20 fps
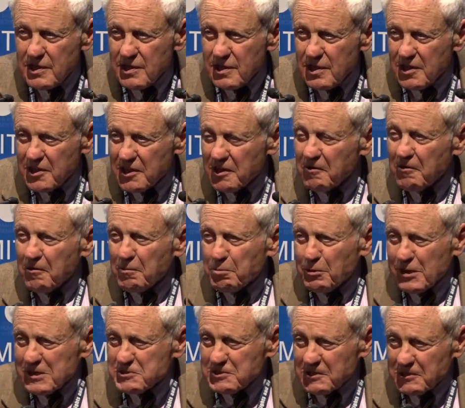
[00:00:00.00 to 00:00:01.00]
that are
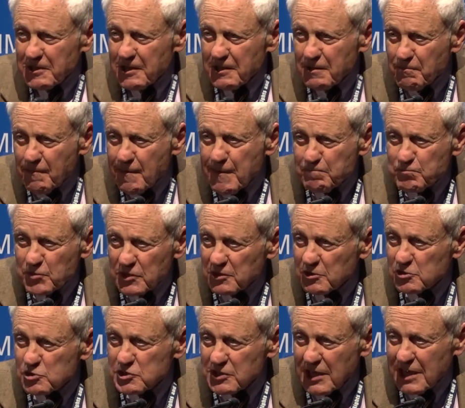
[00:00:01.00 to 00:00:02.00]
oppressing them,
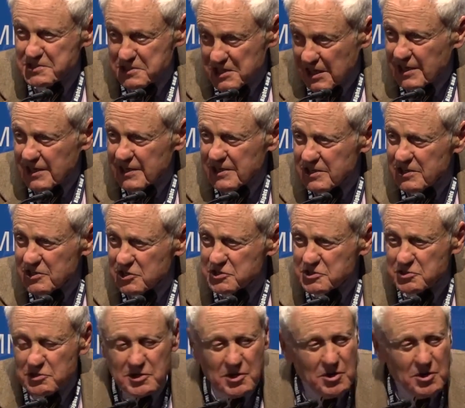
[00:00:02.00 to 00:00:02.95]
those societies